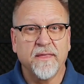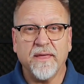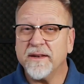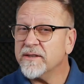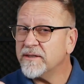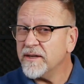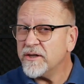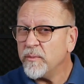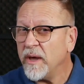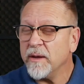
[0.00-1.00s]
That
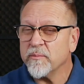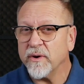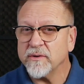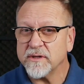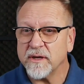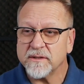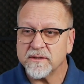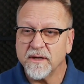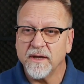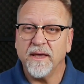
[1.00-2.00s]
decision-making
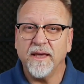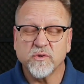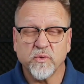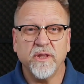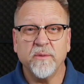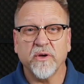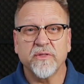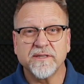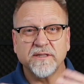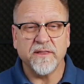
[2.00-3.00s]
process is really about
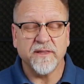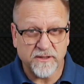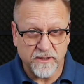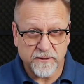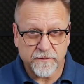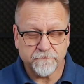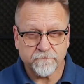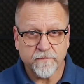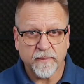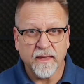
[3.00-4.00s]
this synthesis.
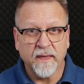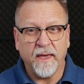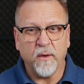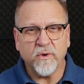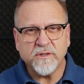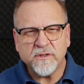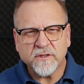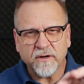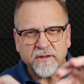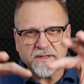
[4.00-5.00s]
And once you
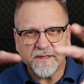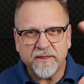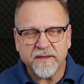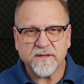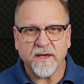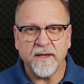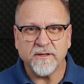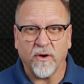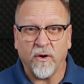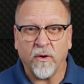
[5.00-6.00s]
start to
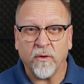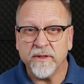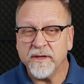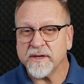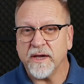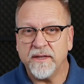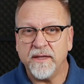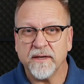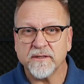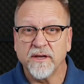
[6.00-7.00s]
synthesize all these
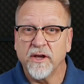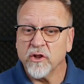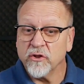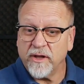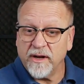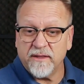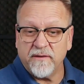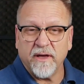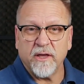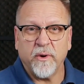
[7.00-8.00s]
ideas, looking at the
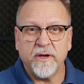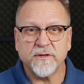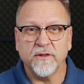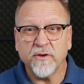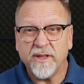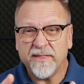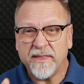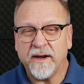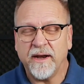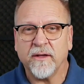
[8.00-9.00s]
evaluation, looking at
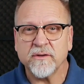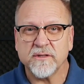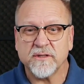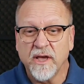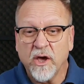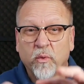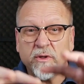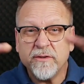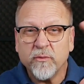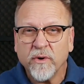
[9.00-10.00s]
that analysis,
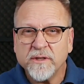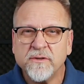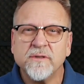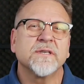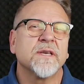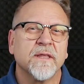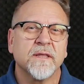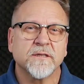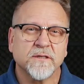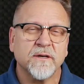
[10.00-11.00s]
once you
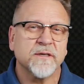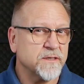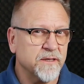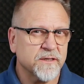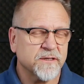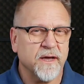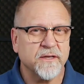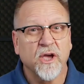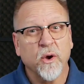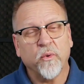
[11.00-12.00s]
start to
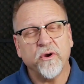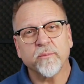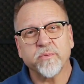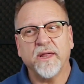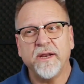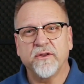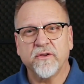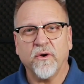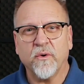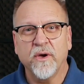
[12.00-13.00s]
synthesize where you're planning to
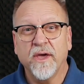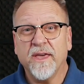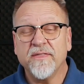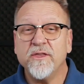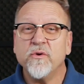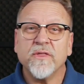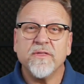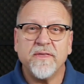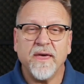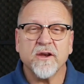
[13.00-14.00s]
go, you
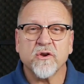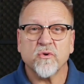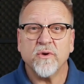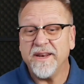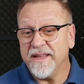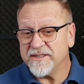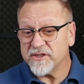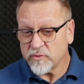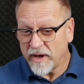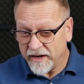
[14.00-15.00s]
can then create a
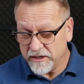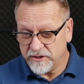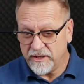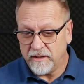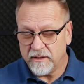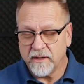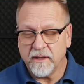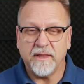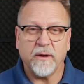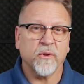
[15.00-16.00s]
strategy
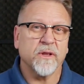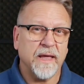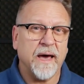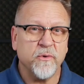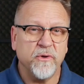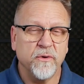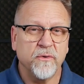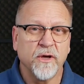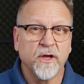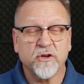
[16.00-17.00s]
that will allow
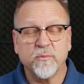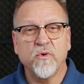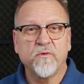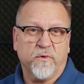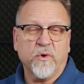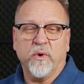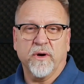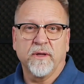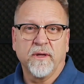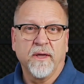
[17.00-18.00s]
you to move
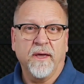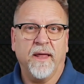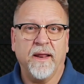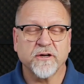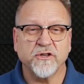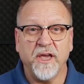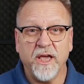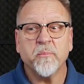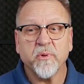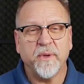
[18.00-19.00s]
forward and actually
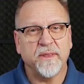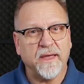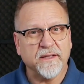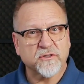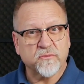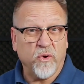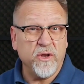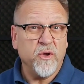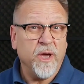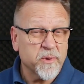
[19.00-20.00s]
implement that. When
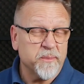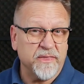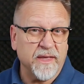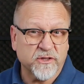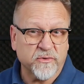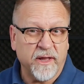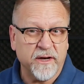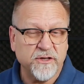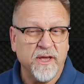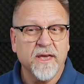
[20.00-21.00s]
you implement that
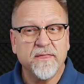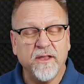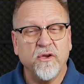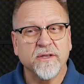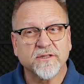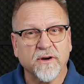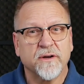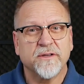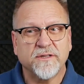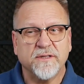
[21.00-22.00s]
strategy, then you can start
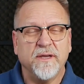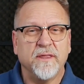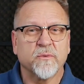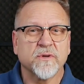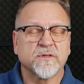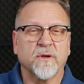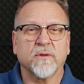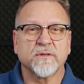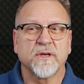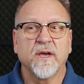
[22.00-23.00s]
to see the
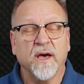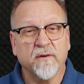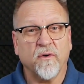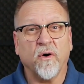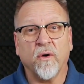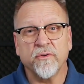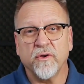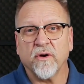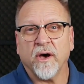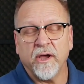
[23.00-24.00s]
results of all
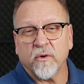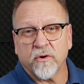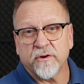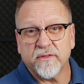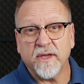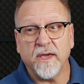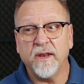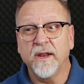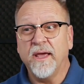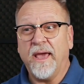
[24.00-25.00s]
your higher order thinking
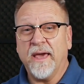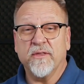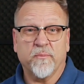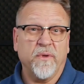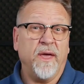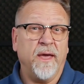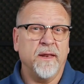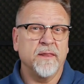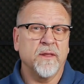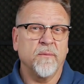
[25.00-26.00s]
and the